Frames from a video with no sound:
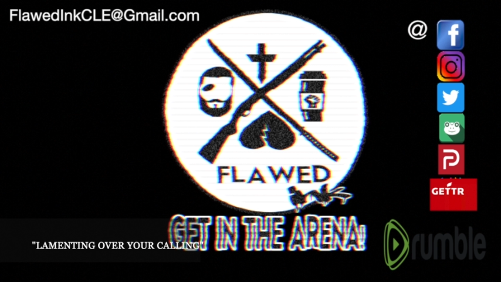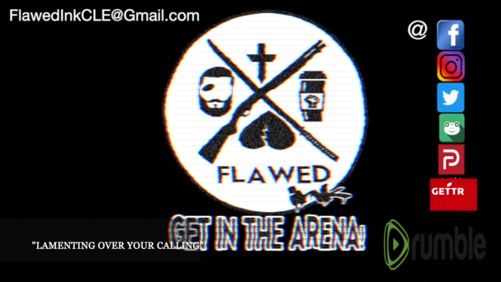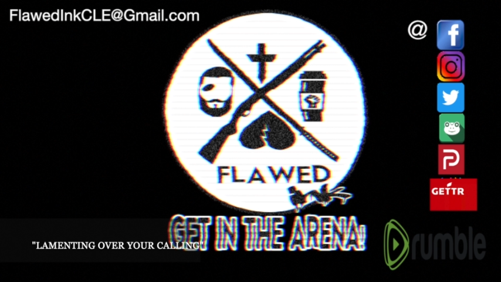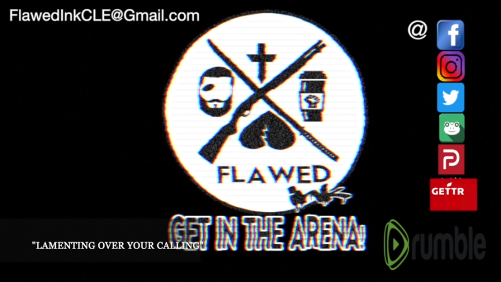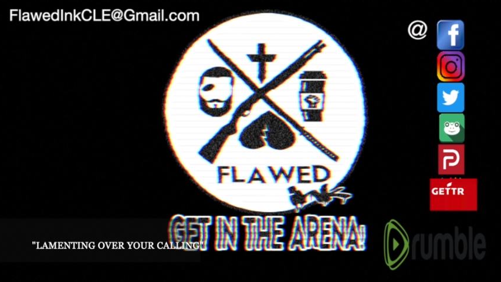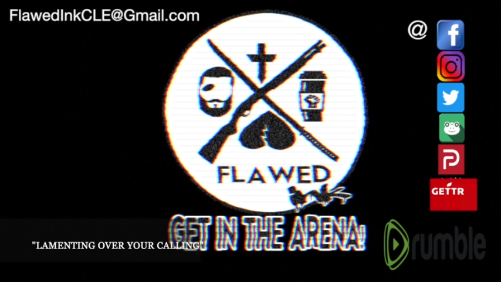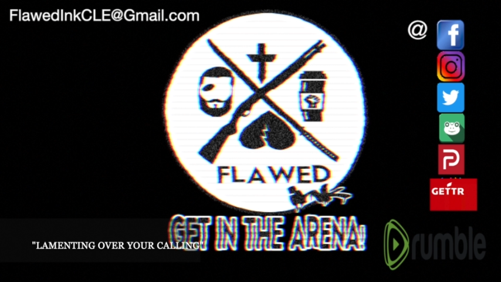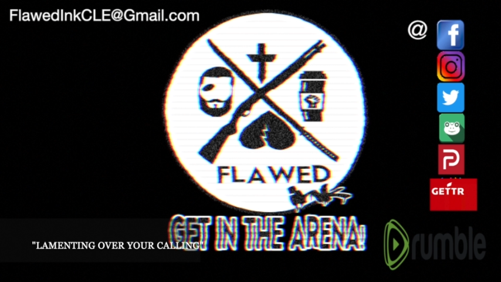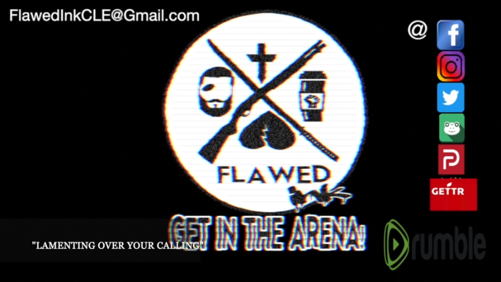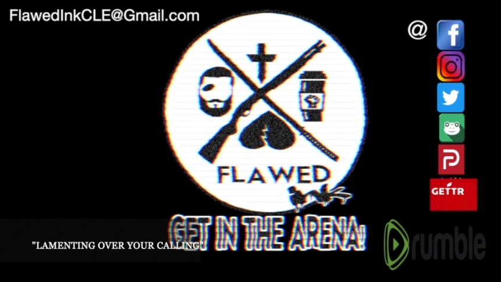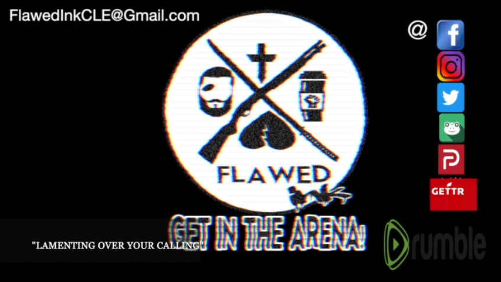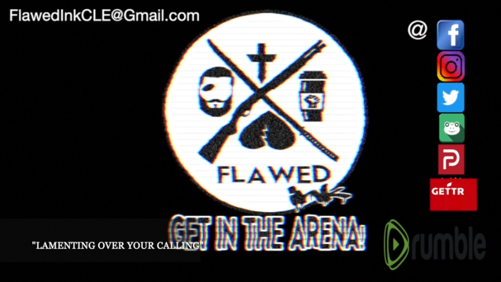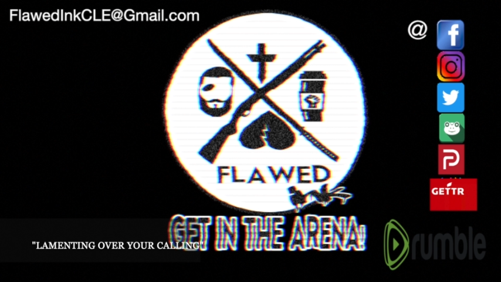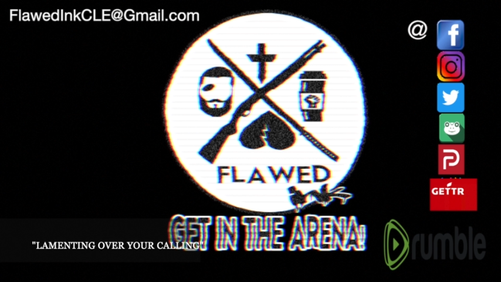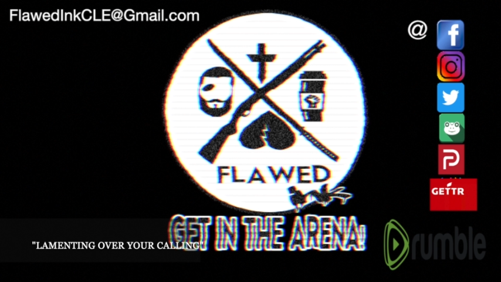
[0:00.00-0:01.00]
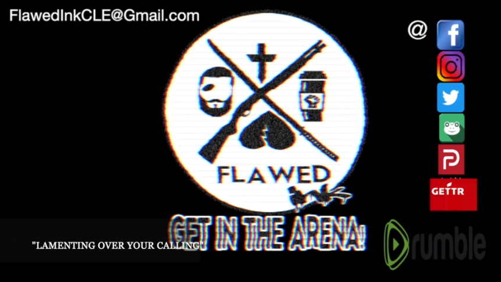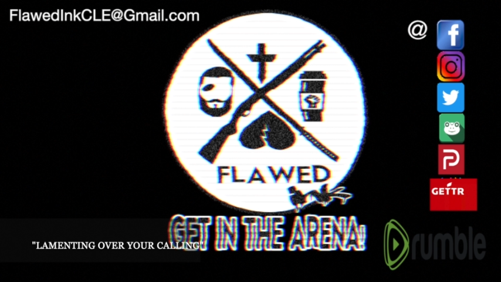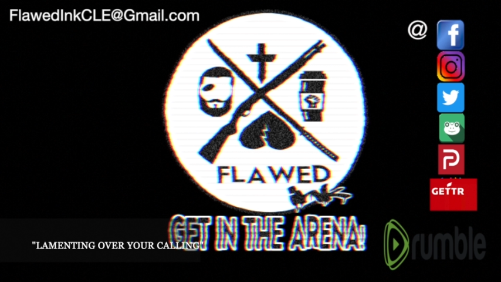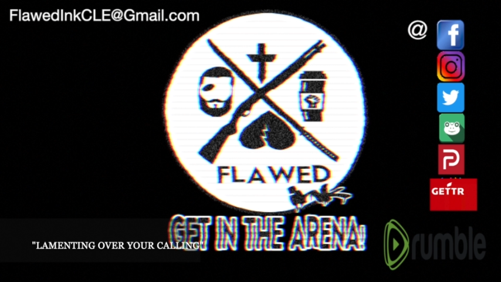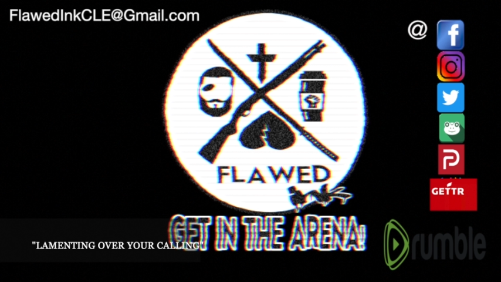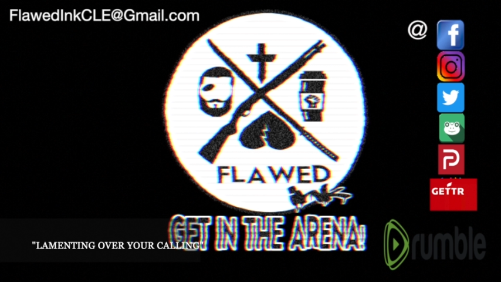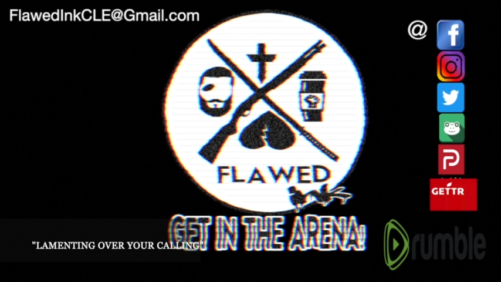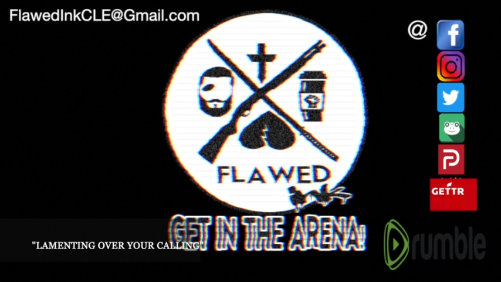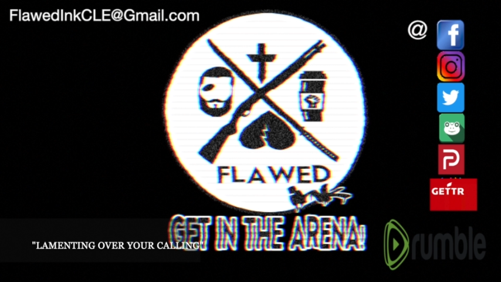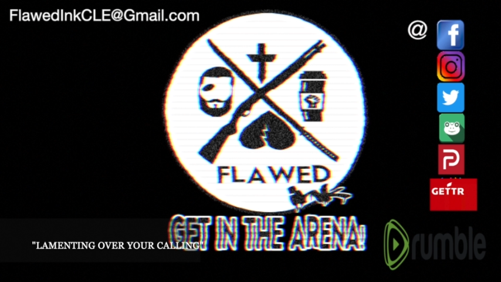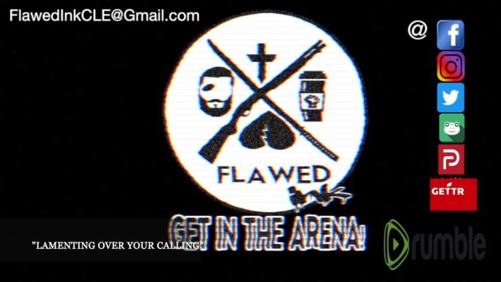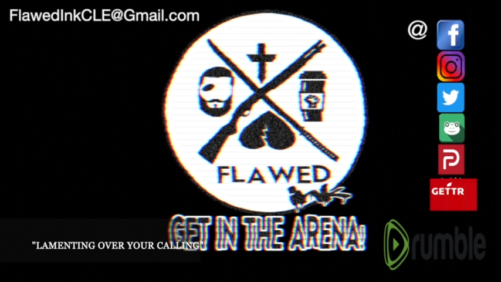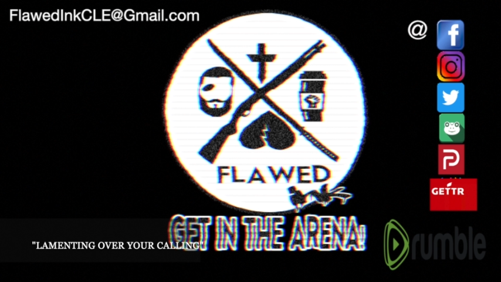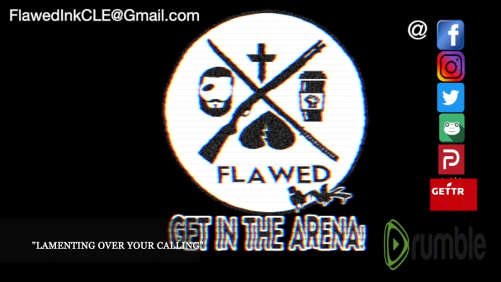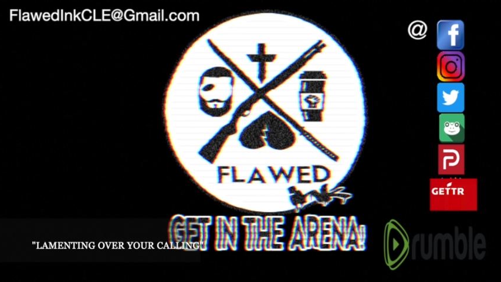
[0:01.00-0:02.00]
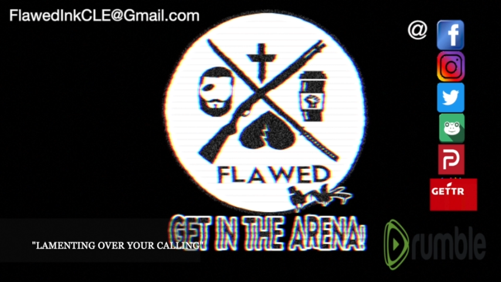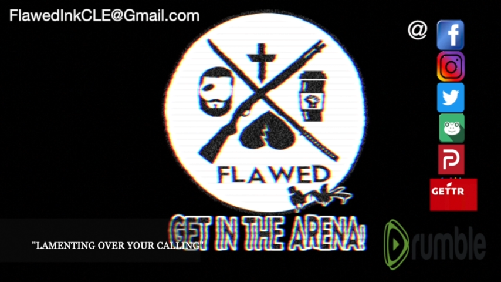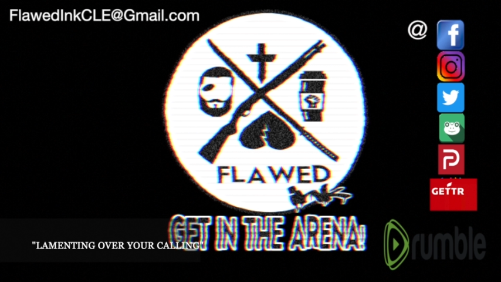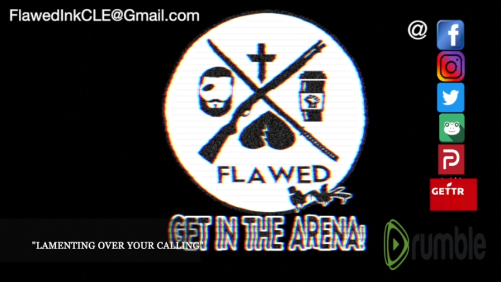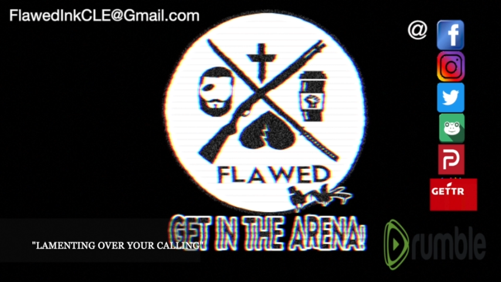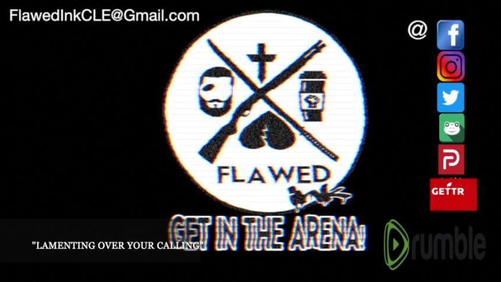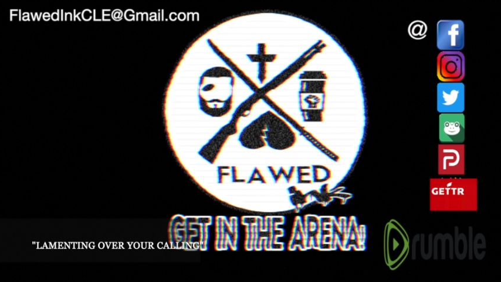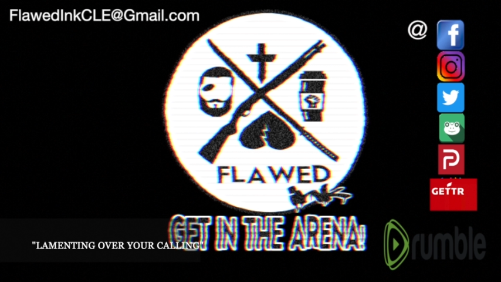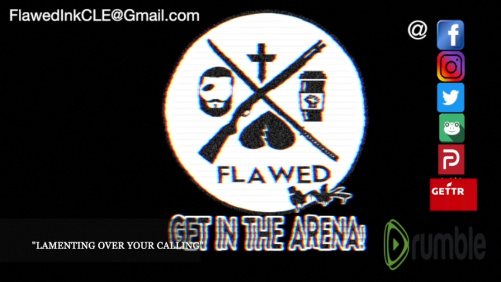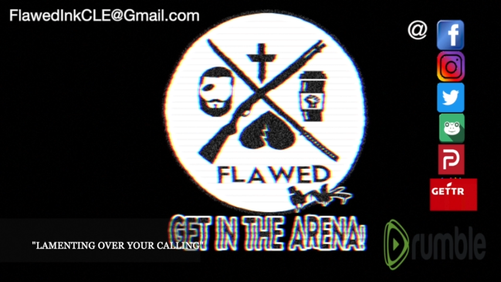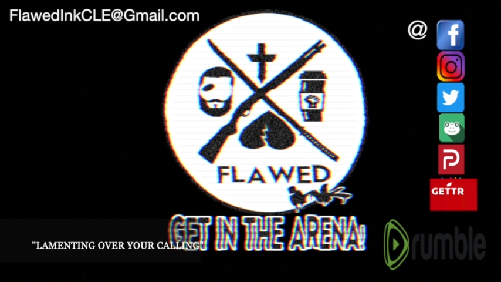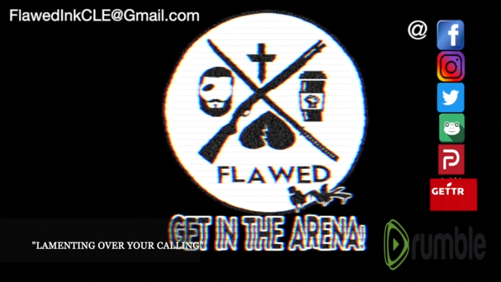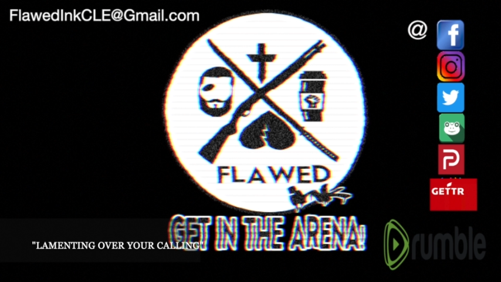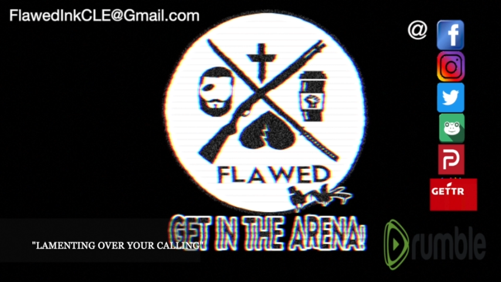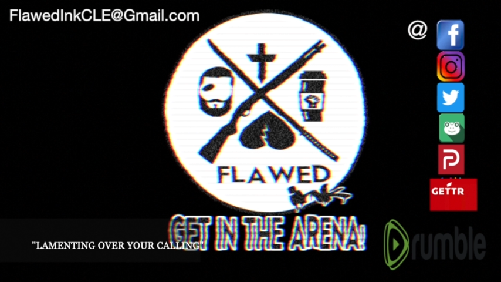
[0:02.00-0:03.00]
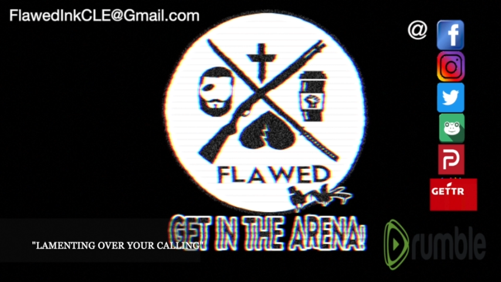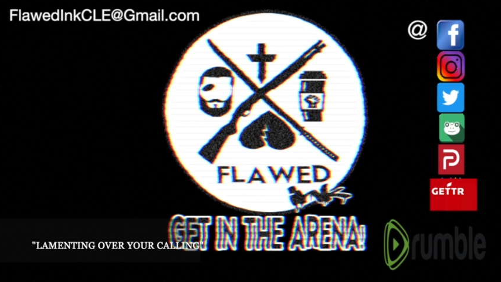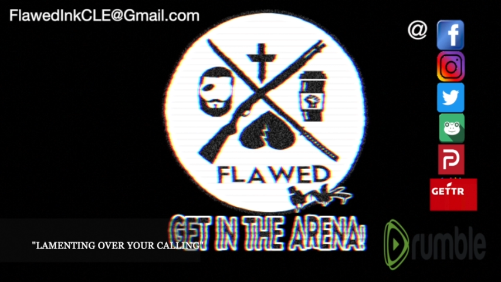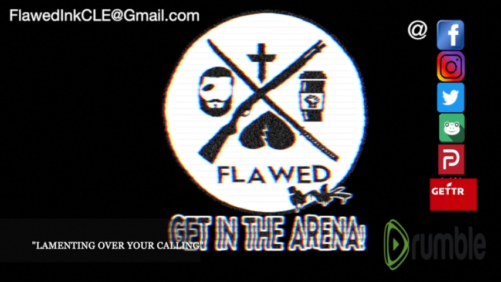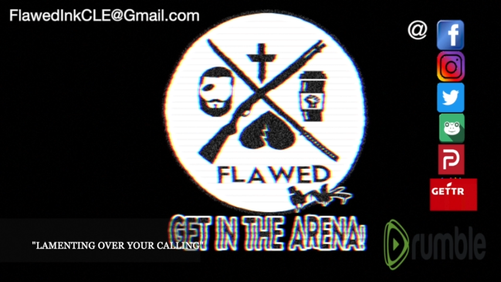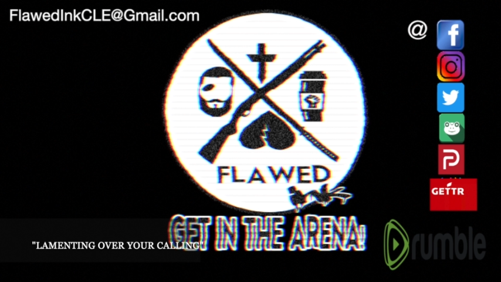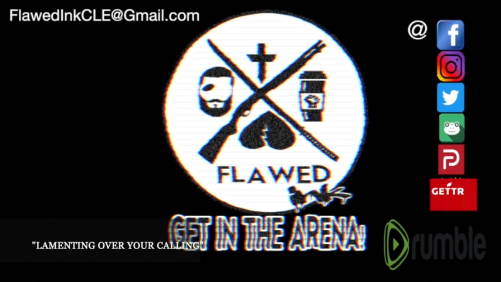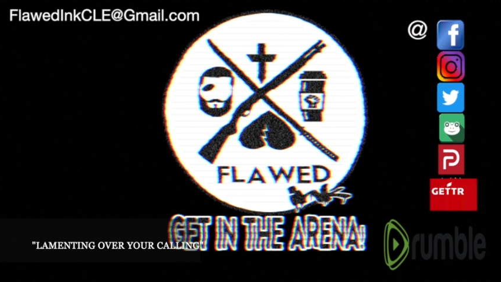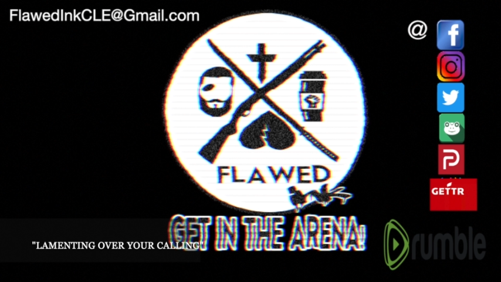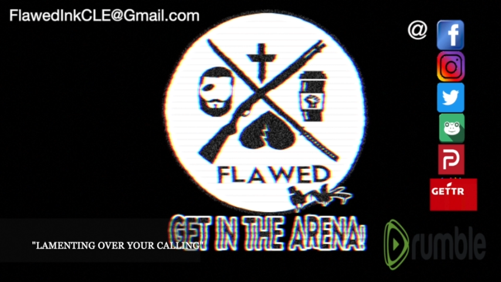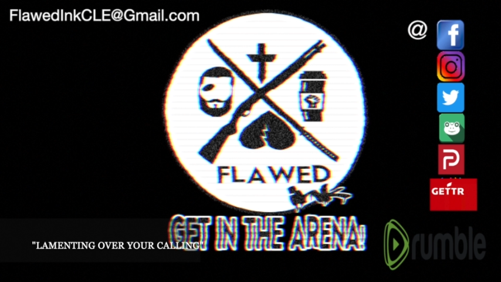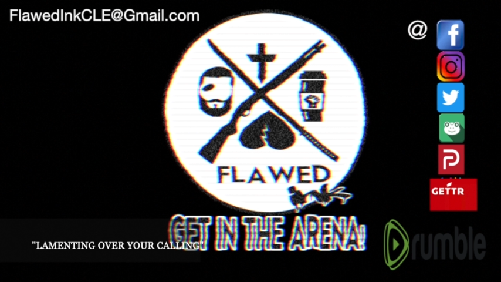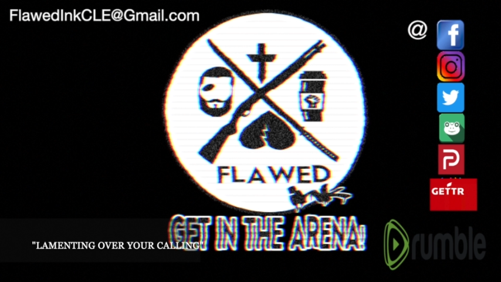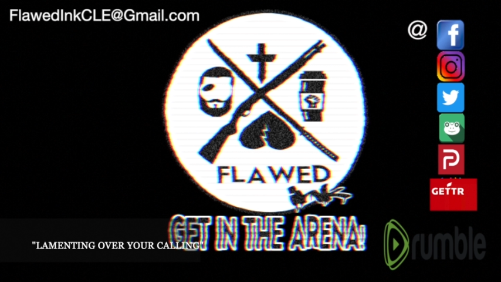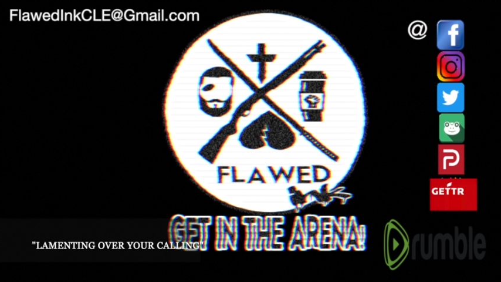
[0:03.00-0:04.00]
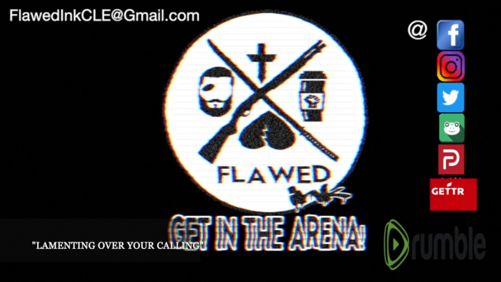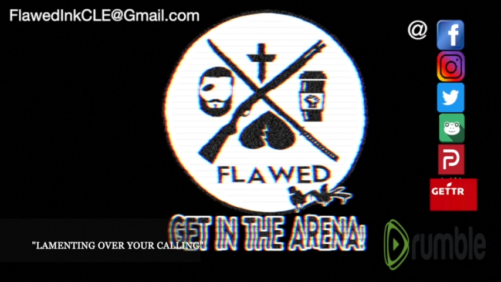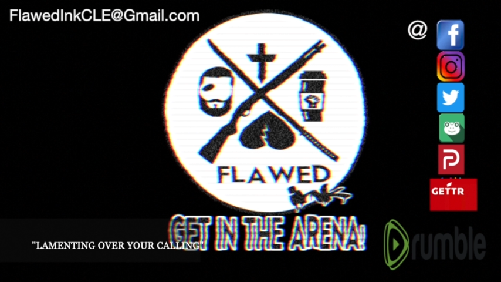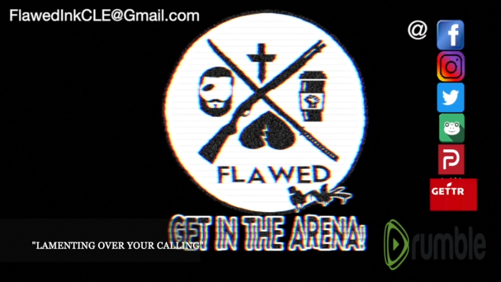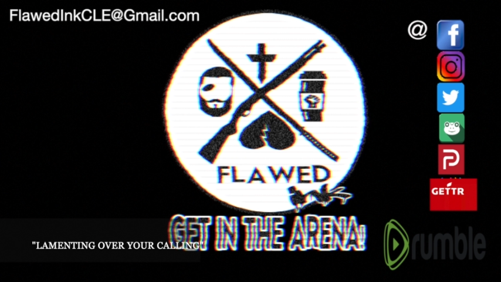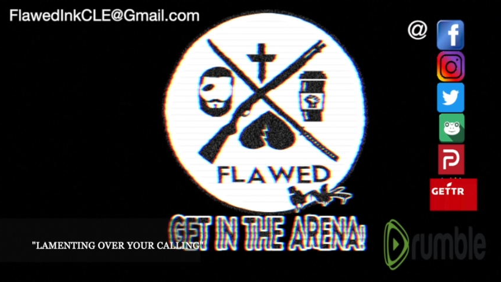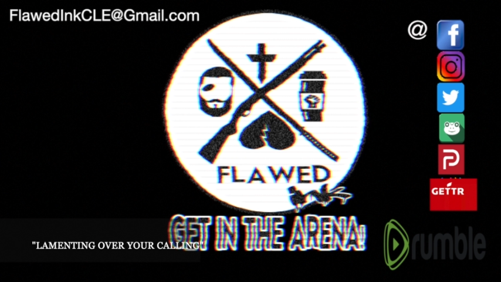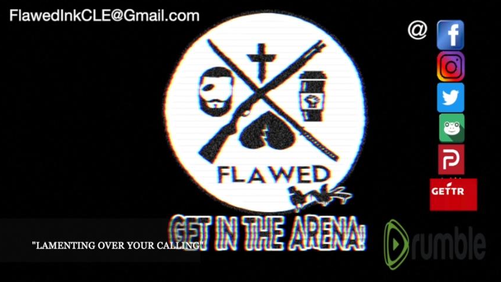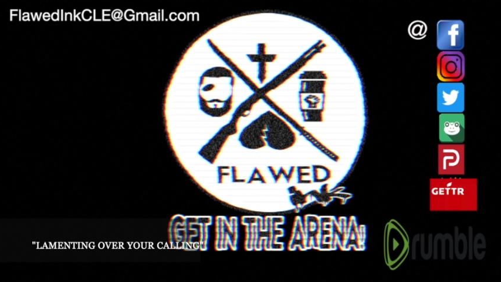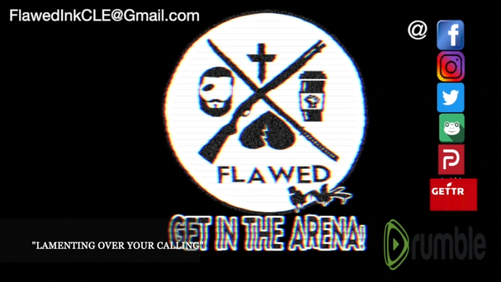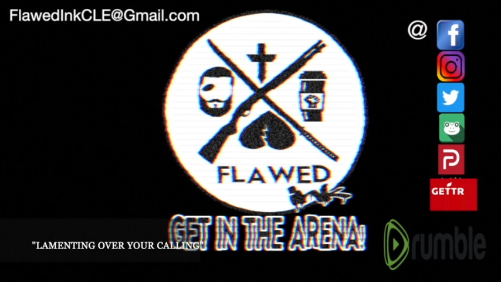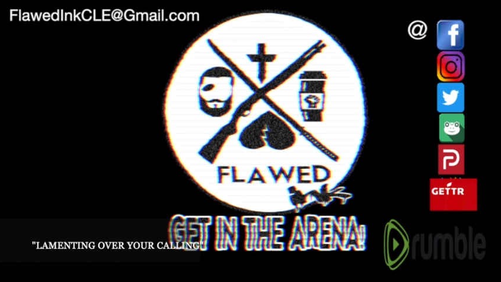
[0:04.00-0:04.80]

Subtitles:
Nobody's mouth can be seen.